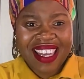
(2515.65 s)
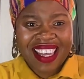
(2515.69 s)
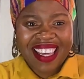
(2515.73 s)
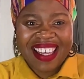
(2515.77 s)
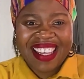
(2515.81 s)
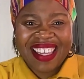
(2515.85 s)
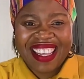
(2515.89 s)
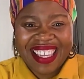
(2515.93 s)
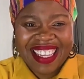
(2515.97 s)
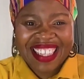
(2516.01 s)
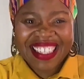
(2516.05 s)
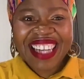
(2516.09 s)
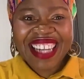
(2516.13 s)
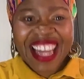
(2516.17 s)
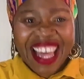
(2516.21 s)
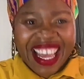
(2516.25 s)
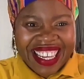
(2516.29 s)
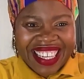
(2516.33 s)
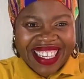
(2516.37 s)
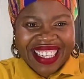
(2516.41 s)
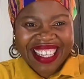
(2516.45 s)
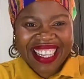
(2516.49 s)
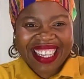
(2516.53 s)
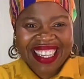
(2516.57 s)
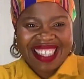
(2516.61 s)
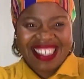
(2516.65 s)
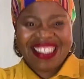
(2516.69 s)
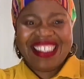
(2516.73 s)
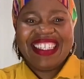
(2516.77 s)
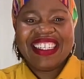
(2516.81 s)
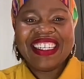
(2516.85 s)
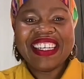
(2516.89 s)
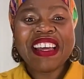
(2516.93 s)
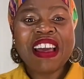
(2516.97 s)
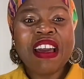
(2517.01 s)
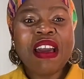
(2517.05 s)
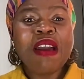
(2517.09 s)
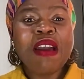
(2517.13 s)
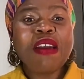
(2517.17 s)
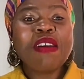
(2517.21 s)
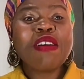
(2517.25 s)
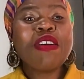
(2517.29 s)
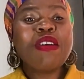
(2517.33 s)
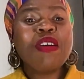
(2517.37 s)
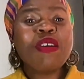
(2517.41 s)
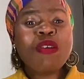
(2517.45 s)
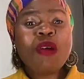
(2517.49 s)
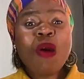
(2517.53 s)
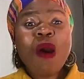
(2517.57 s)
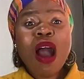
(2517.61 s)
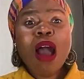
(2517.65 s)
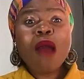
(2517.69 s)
like,